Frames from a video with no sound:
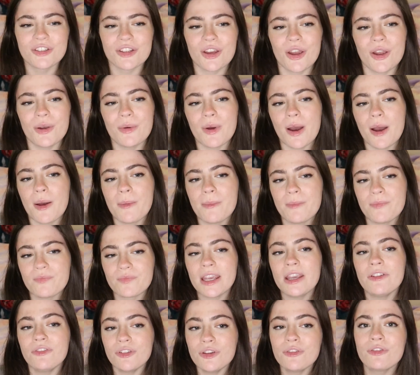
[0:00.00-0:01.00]
So um
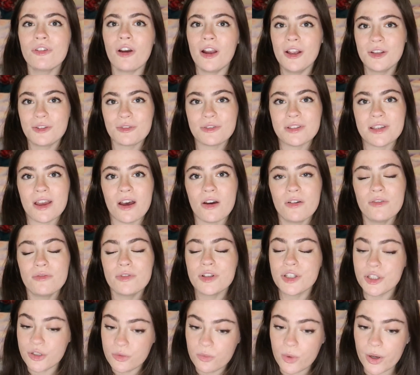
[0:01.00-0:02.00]
if you find yourself,
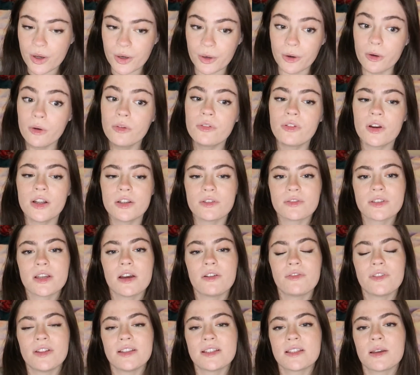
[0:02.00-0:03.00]
which you will find
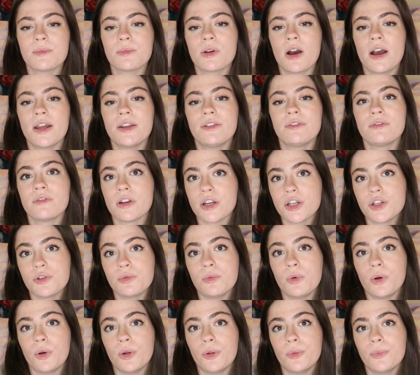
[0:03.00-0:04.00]
yourself in some kind of
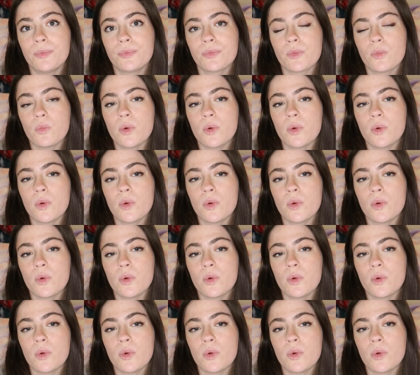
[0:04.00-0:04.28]
ritual,